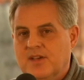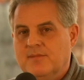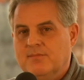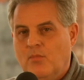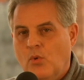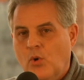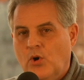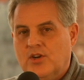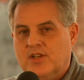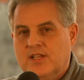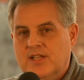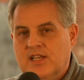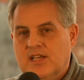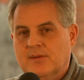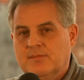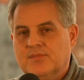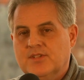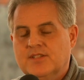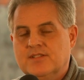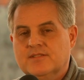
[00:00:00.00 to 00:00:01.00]
meant more to
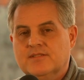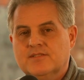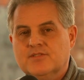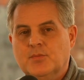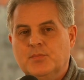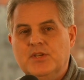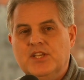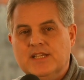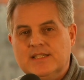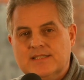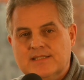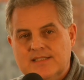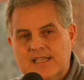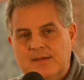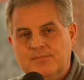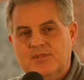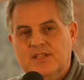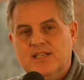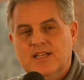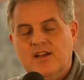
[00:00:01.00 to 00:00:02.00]
him than to be
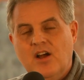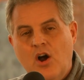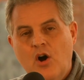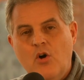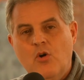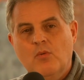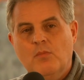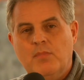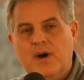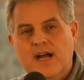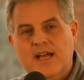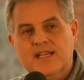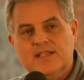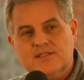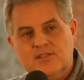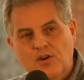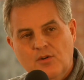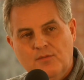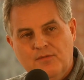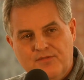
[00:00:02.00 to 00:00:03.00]
accepted at home by
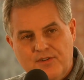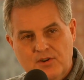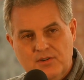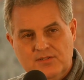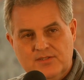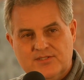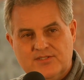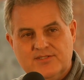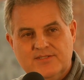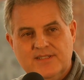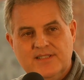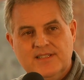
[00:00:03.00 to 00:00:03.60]
his home folks.